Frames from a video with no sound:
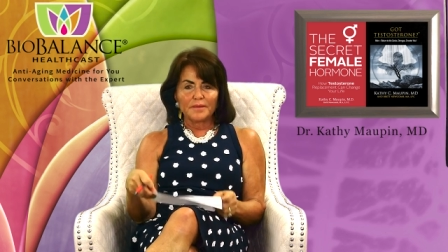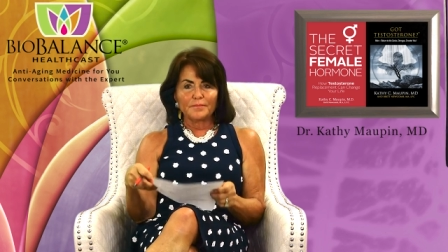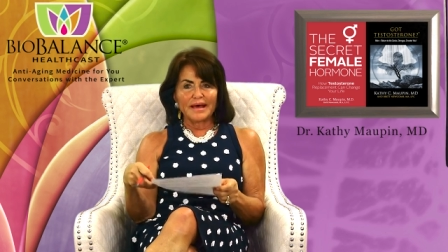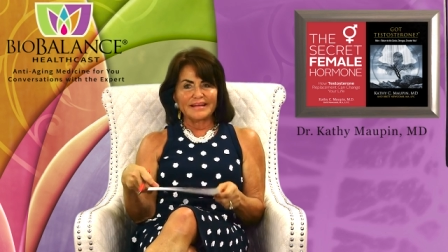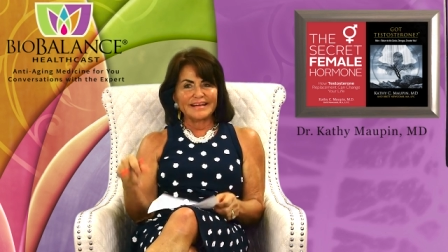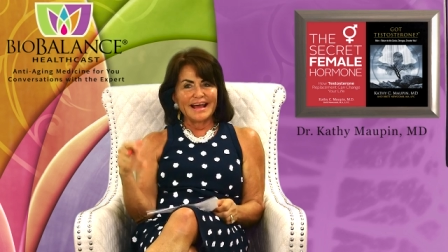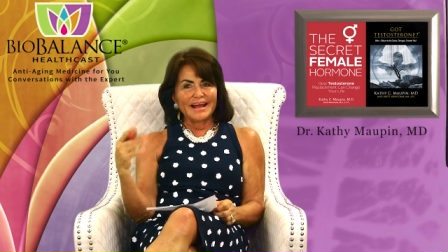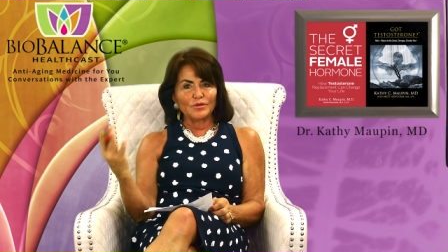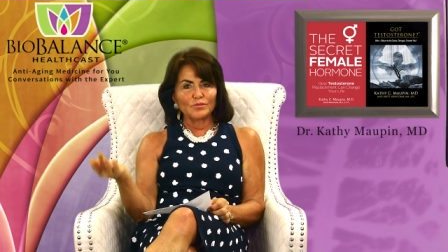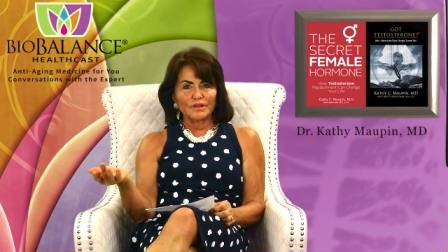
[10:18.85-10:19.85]
but I
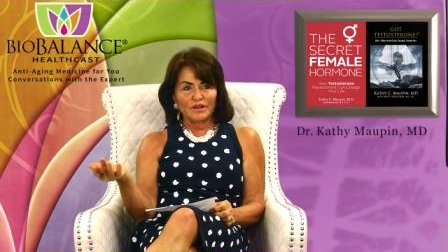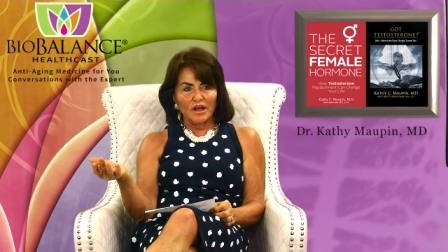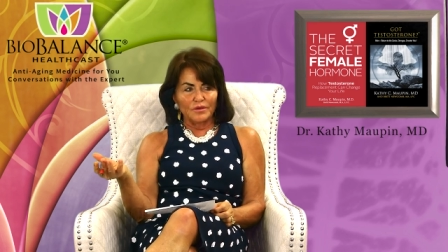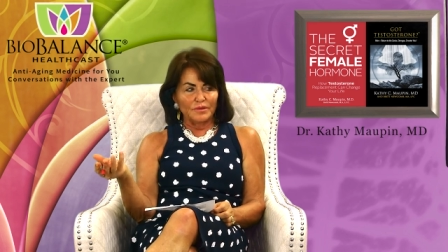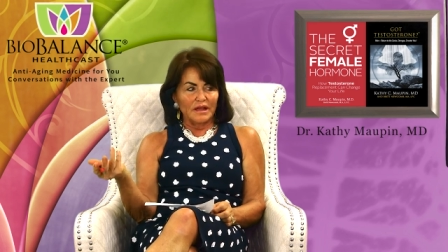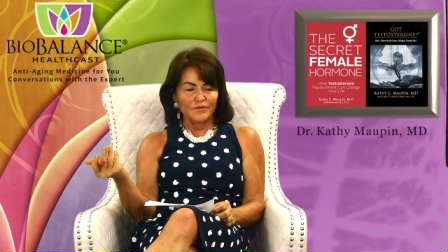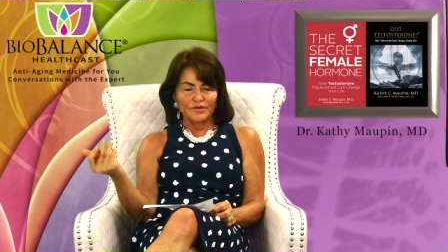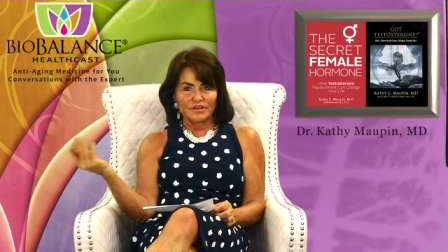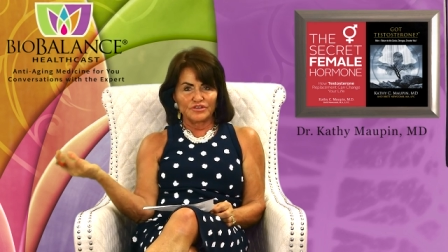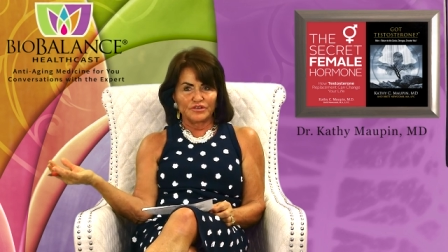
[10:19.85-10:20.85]
don't really call it
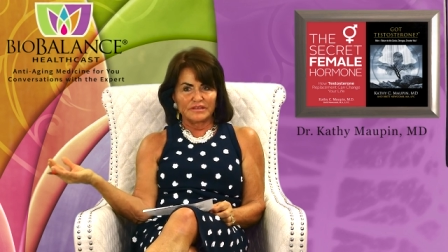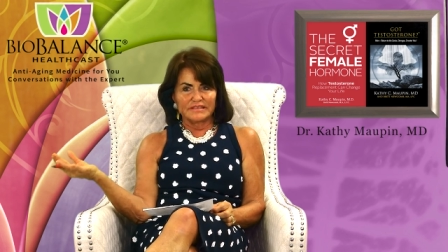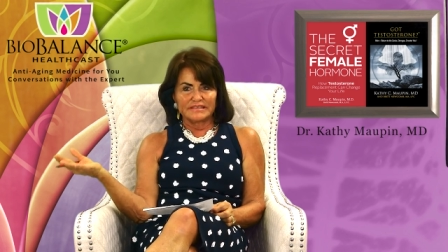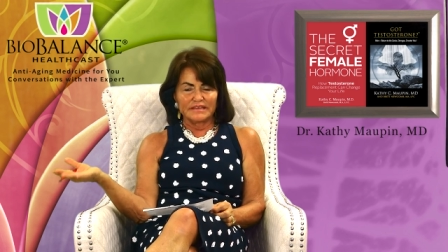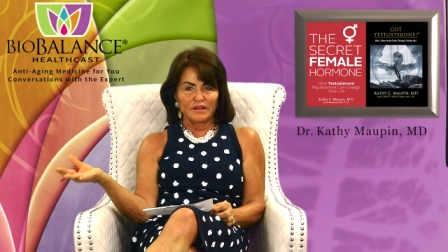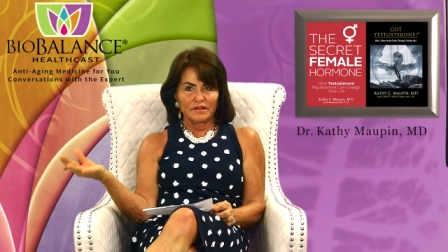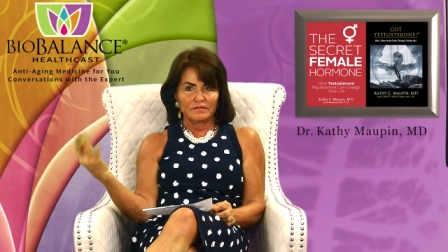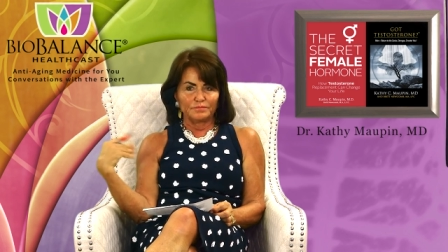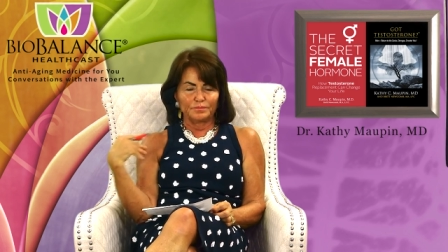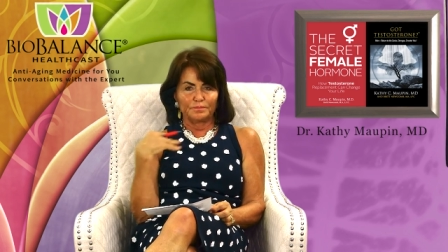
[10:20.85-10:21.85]
recovery because you can
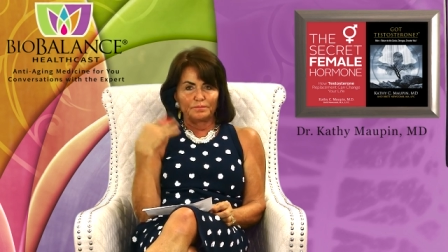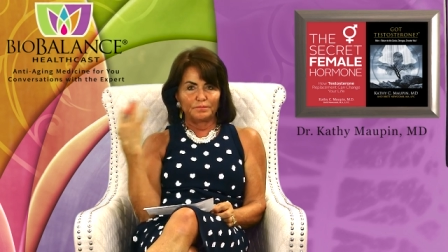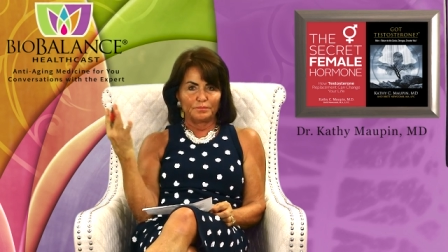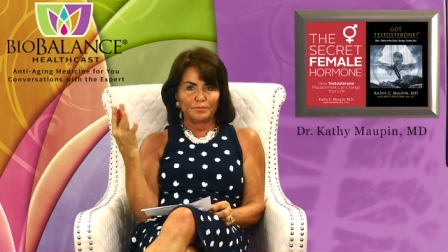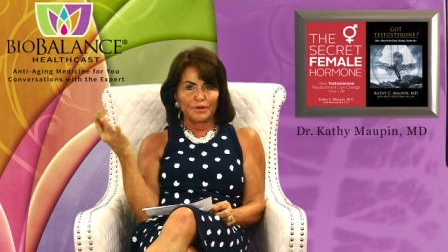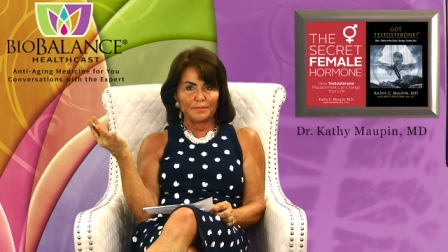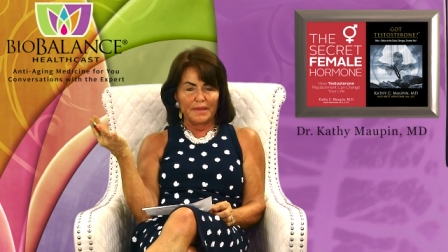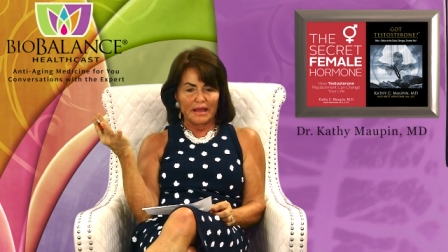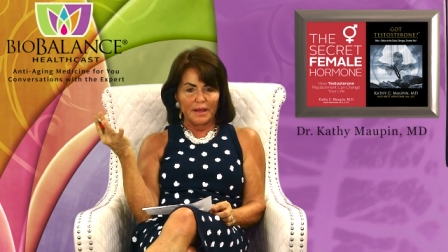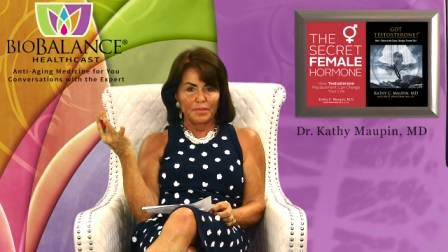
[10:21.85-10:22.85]
still put
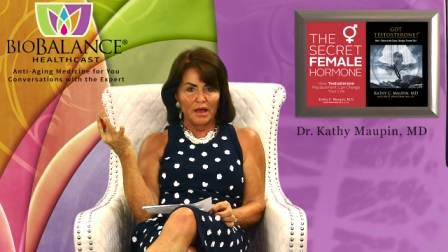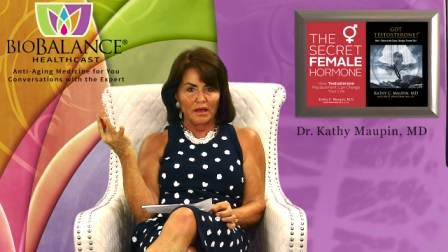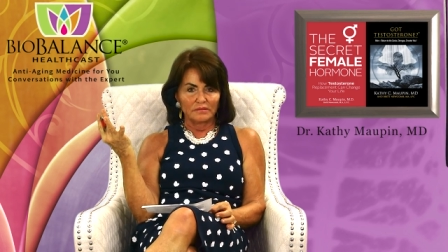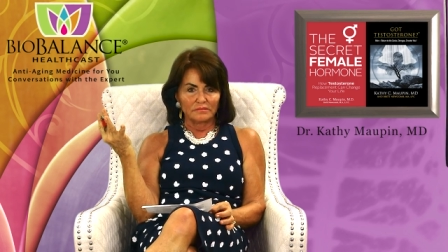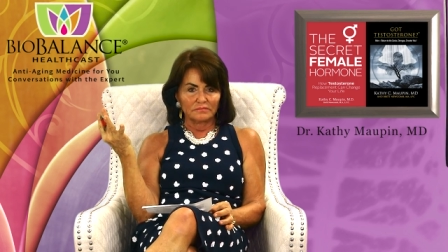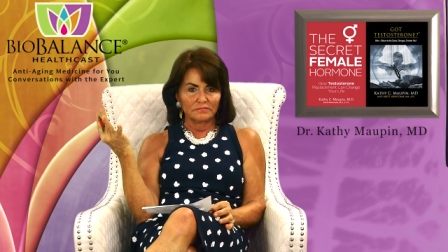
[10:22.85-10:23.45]
makeup on